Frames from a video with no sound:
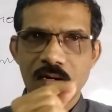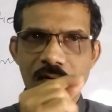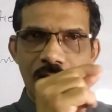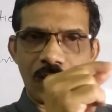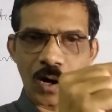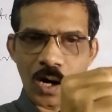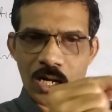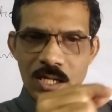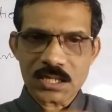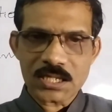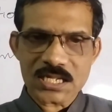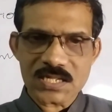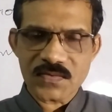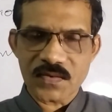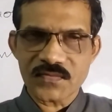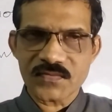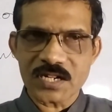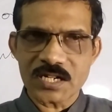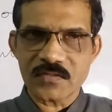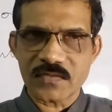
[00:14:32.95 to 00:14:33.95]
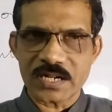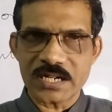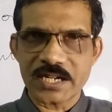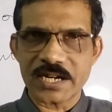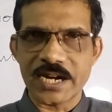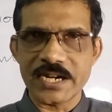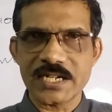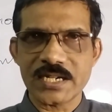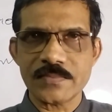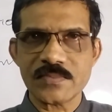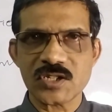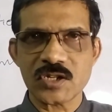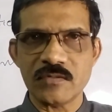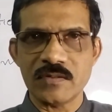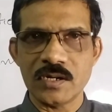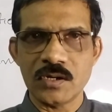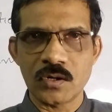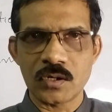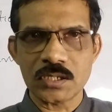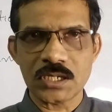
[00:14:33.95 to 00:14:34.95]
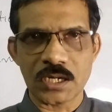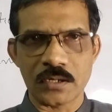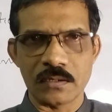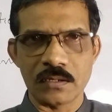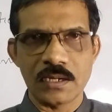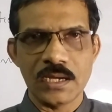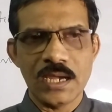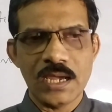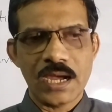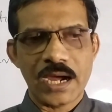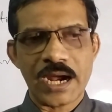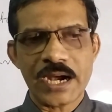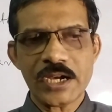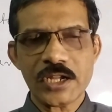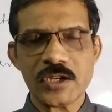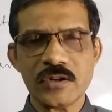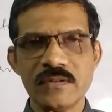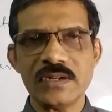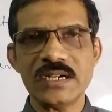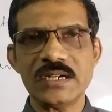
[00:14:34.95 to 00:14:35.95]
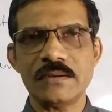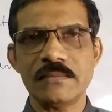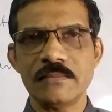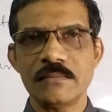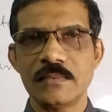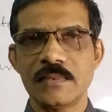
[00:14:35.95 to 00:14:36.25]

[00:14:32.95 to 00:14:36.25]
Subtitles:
All these 15-20 items you will note down and you will